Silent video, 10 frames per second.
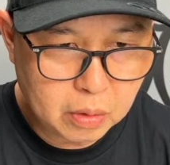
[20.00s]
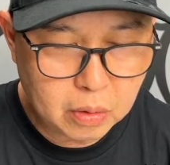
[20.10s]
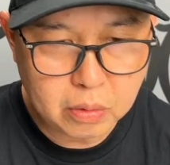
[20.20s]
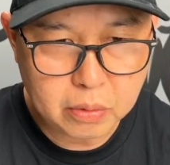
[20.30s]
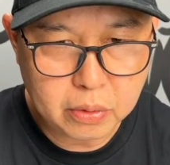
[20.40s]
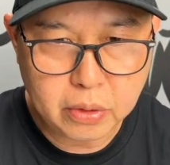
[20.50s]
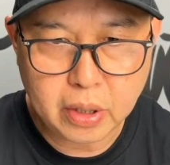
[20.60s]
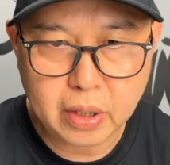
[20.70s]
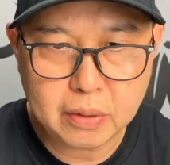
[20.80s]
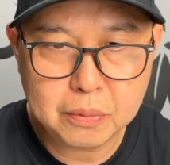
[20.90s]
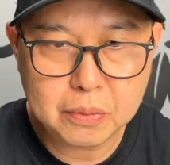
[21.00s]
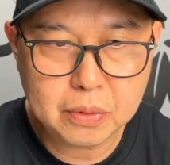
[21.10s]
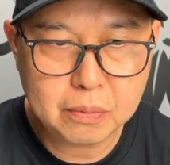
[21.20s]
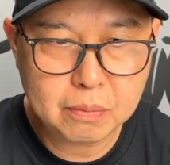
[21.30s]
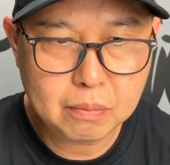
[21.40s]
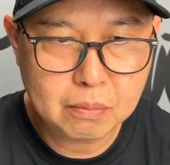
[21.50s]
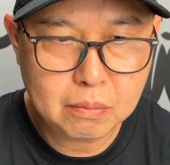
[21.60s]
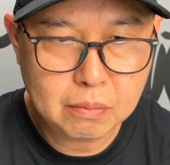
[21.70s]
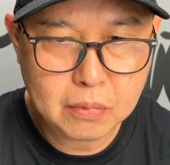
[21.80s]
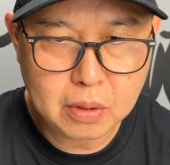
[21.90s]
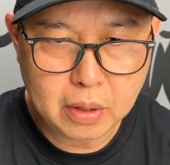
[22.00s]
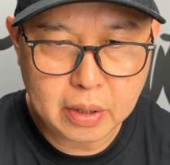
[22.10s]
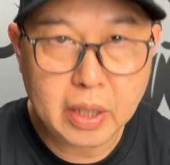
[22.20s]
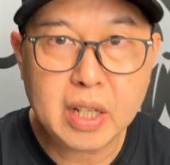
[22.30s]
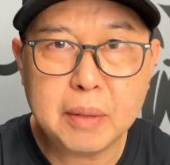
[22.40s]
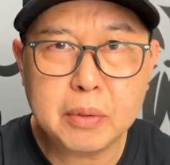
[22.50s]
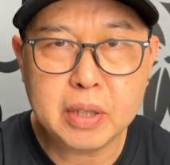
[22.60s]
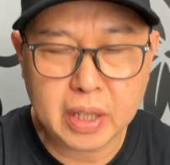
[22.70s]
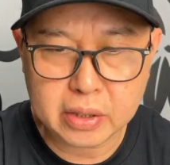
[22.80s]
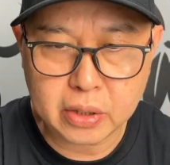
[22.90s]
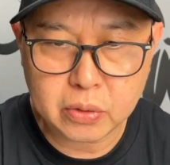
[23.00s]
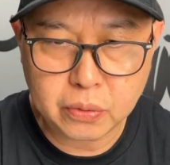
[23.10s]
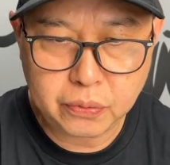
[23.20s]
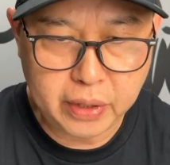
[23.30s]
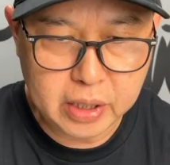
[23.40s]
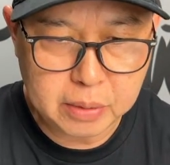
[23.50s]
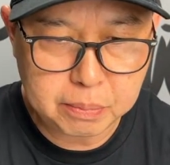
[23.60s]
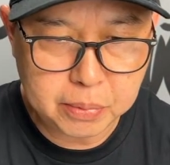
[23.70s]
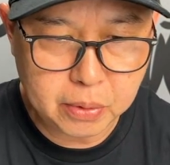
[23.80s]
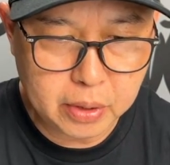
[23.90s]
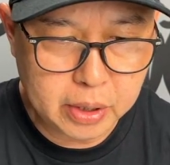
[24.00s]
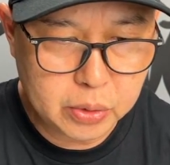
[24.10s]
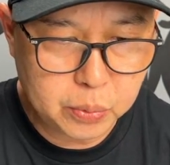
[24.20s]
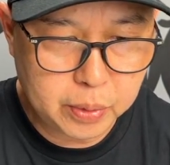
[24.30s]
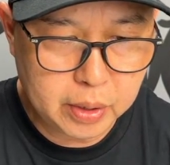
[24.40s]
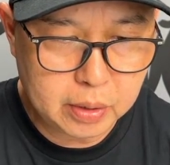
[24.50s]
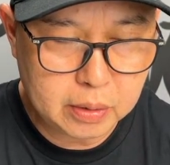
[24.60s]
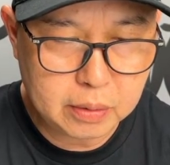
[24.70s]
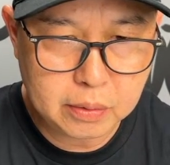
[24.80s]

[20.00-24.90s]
Oh, okay. So I think I'm connected to Facebook as well.